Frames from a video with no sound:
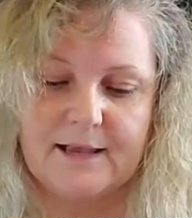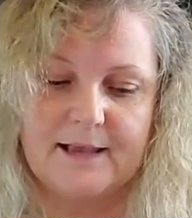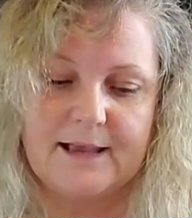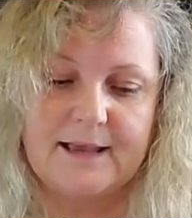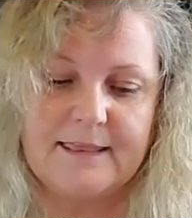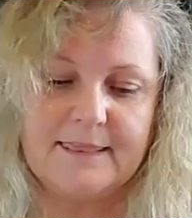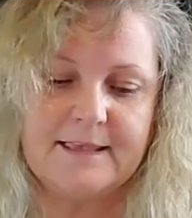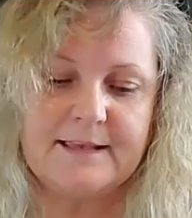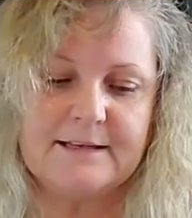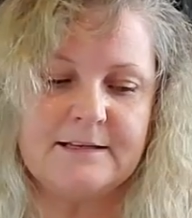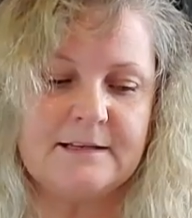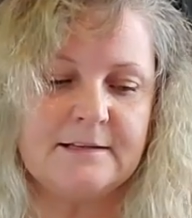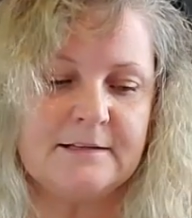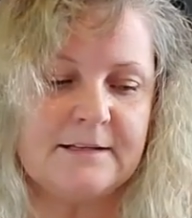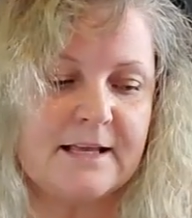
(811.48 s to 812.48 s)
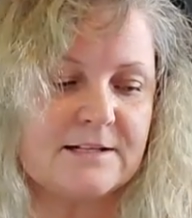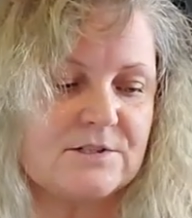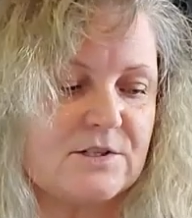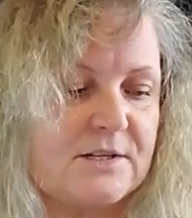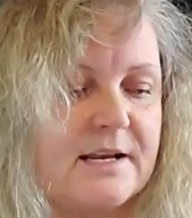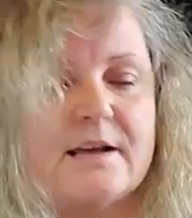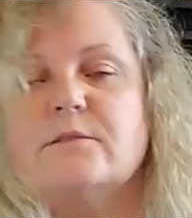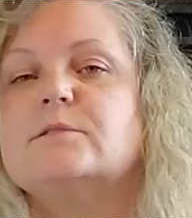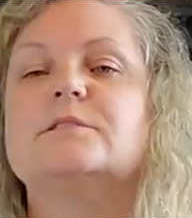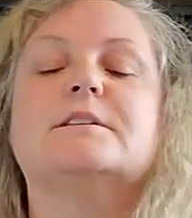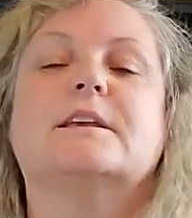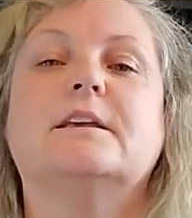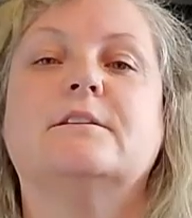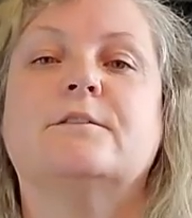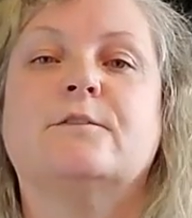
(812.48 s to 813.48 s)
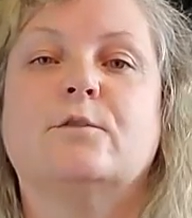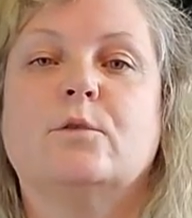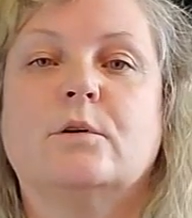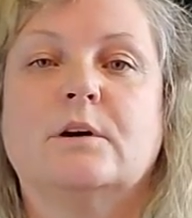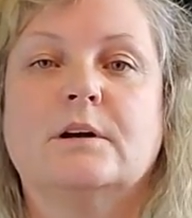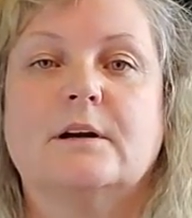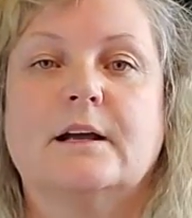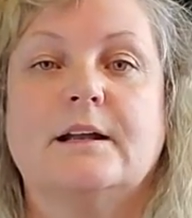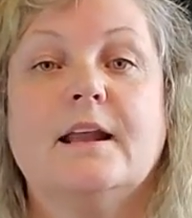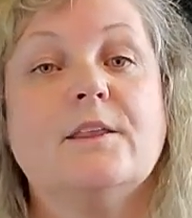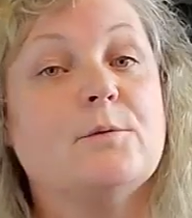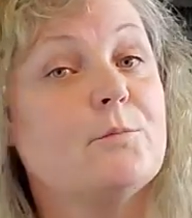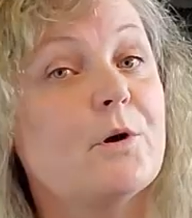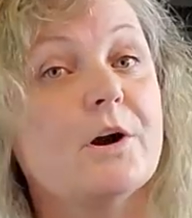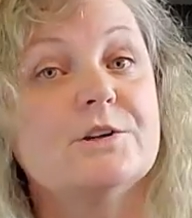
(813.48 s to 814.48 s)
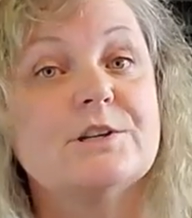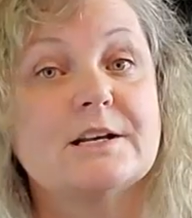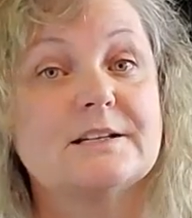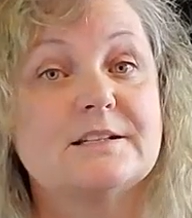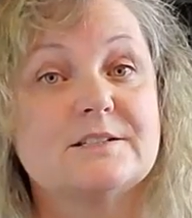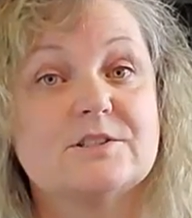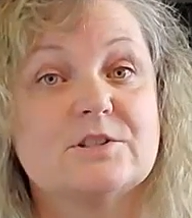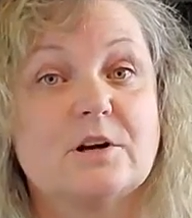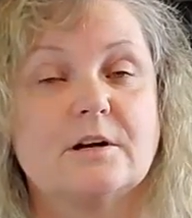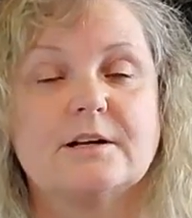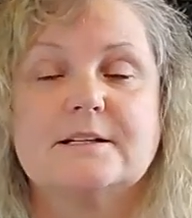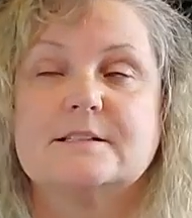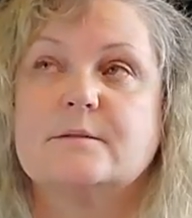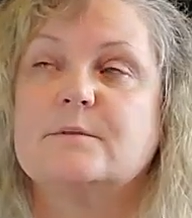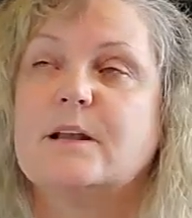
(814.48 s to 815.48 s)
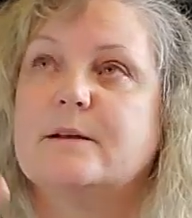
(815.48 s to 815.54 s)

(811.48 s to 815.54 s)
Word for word: And then yesterday I was looking for another project to start because I'm,